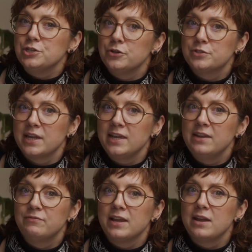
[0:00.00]
Tuesday
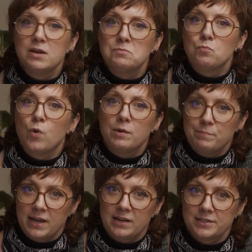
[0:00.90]
evening
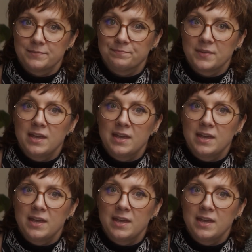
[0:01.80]
weren't beginners.